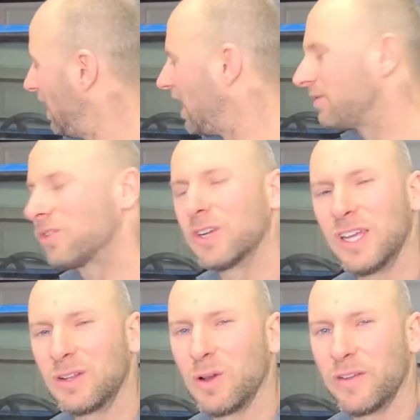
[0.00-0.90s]
I've already
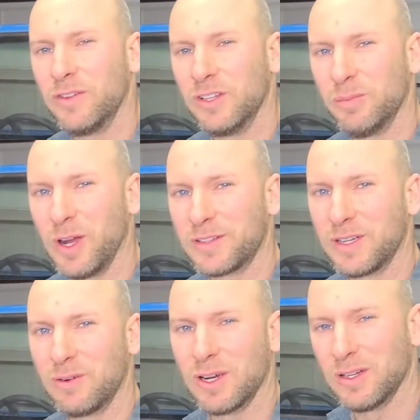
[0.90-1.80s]
hit quite a few spots
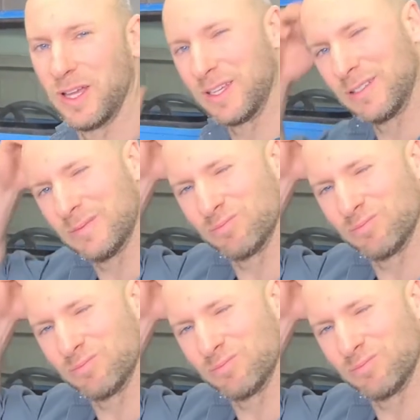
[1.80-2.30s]
here where like